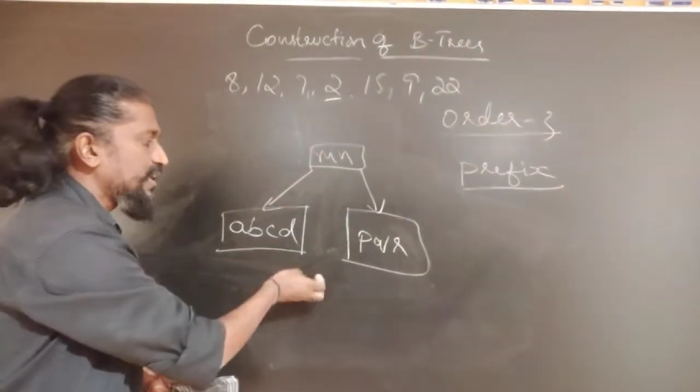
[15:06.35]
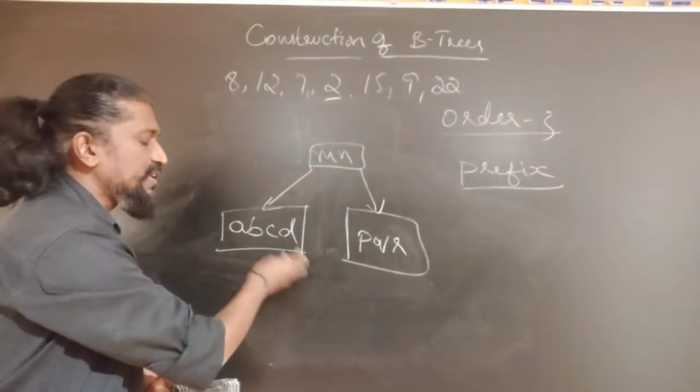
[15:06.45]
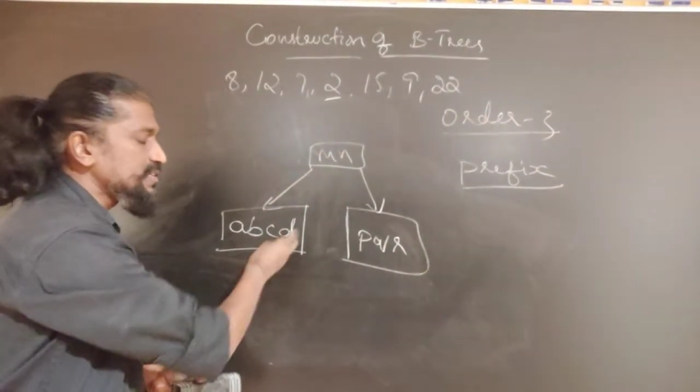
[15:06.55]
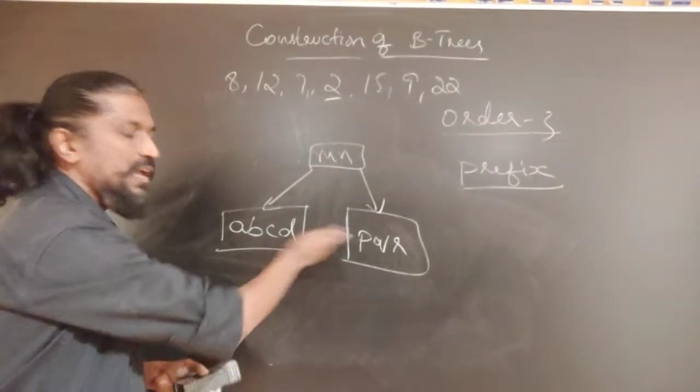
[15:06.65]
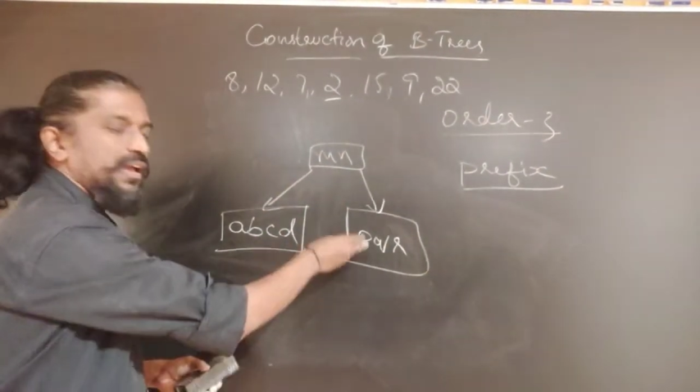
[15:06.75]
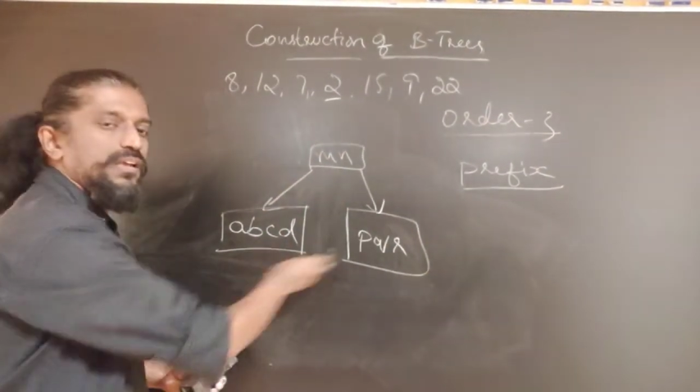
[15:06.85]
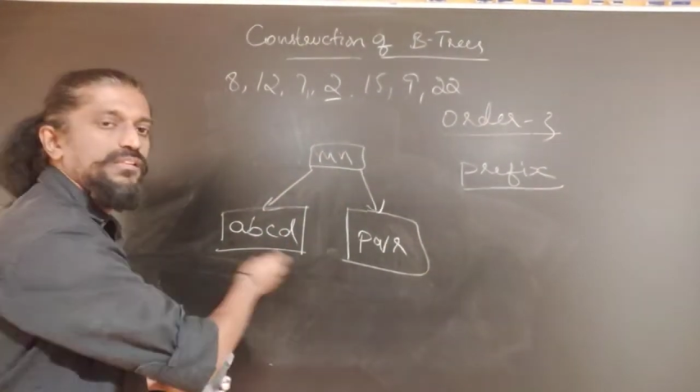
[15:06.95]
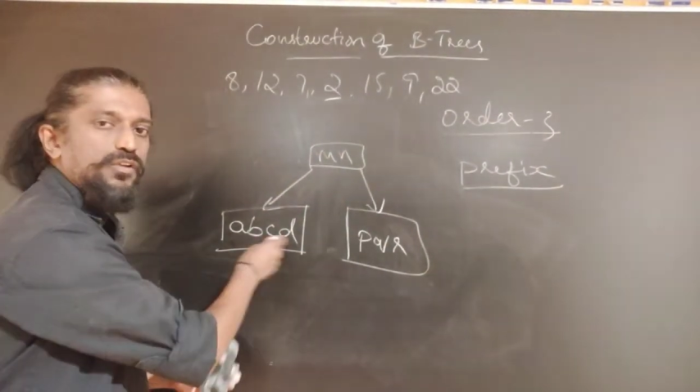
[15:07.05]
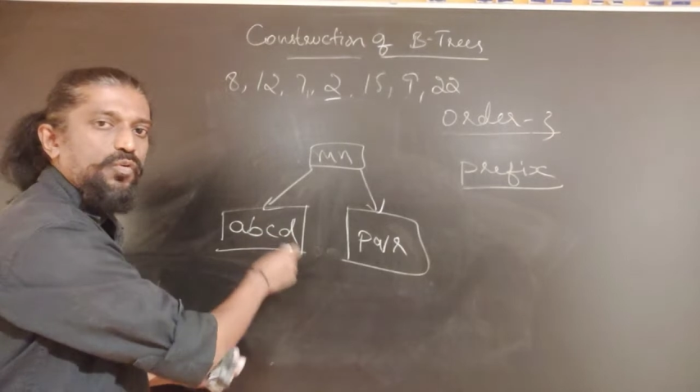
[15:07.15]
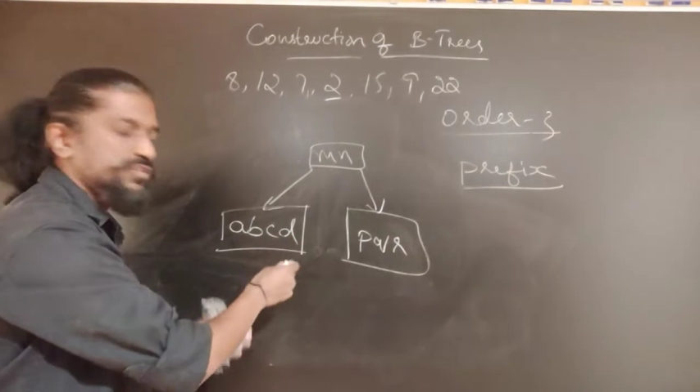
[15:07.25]
keys in
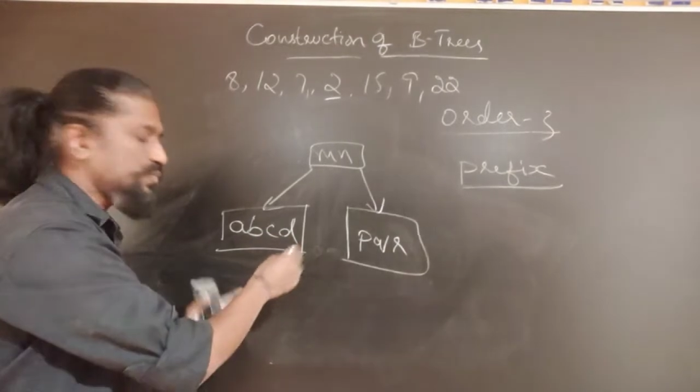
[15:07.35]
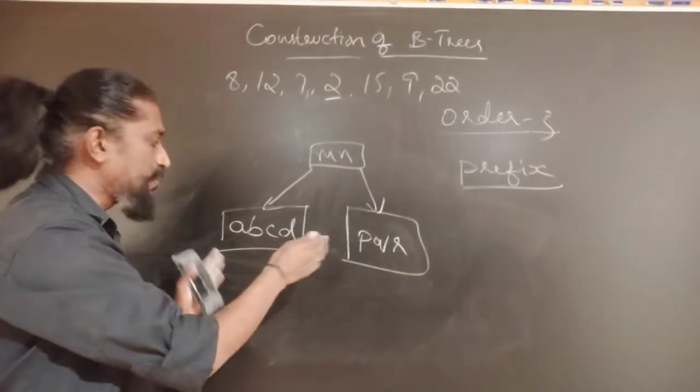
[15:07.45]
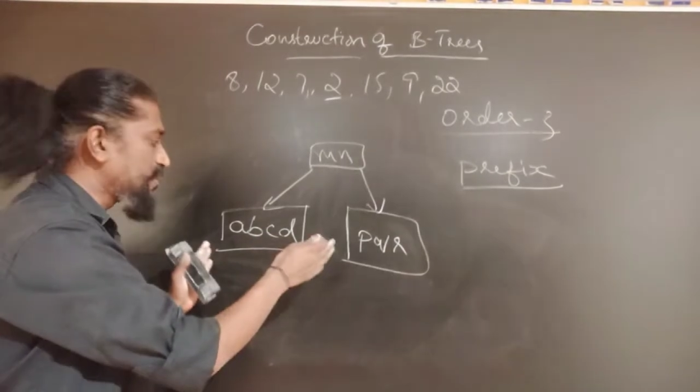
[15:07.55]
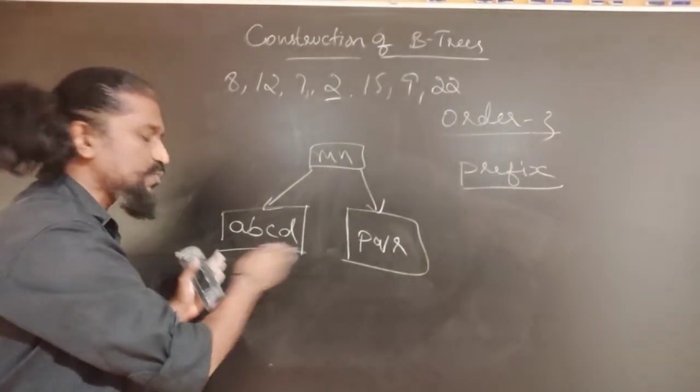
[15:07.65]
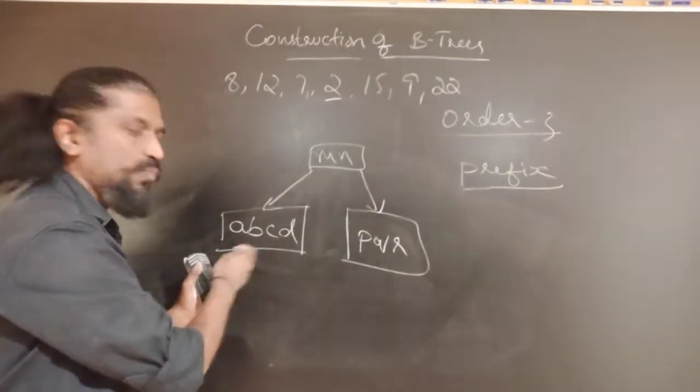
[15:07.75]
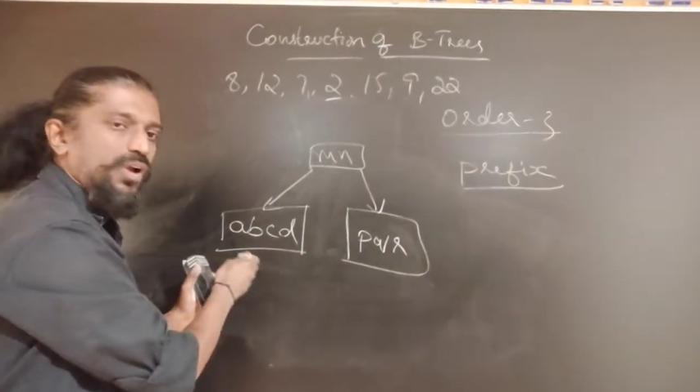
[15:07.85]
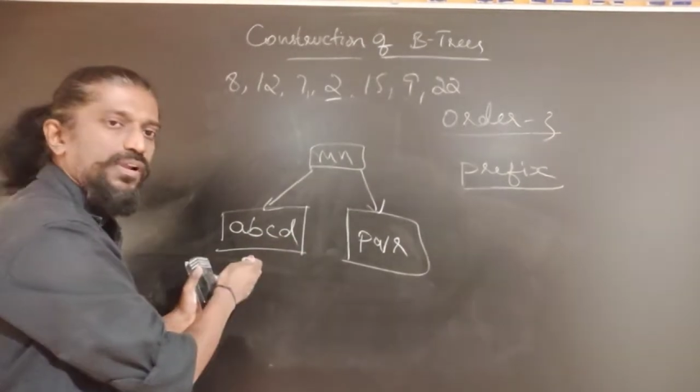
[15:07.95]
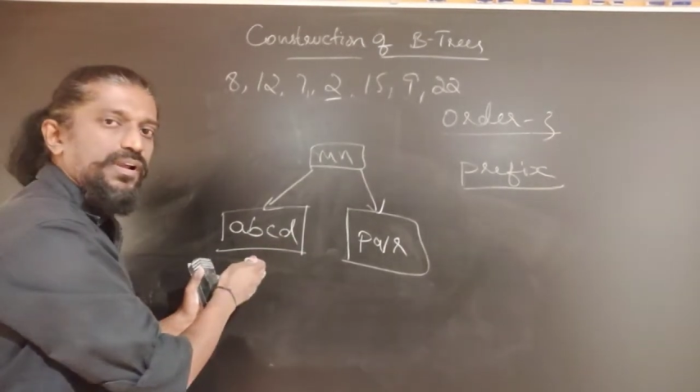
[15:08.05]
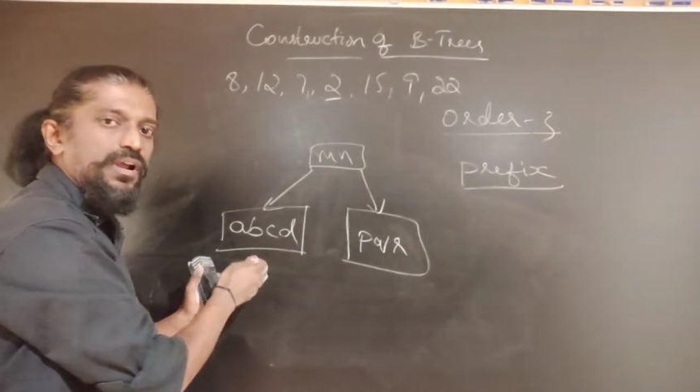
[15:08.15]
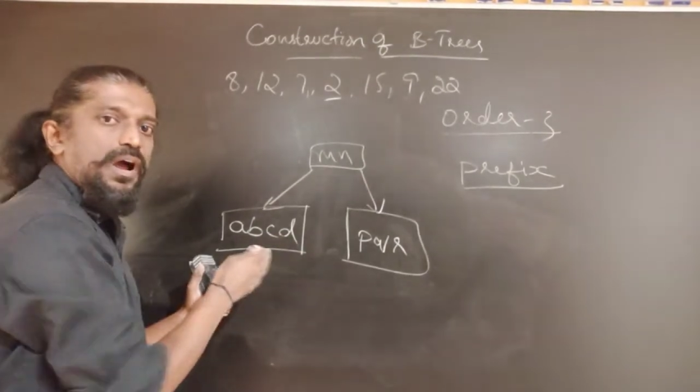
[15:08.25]
the nodes will be smaller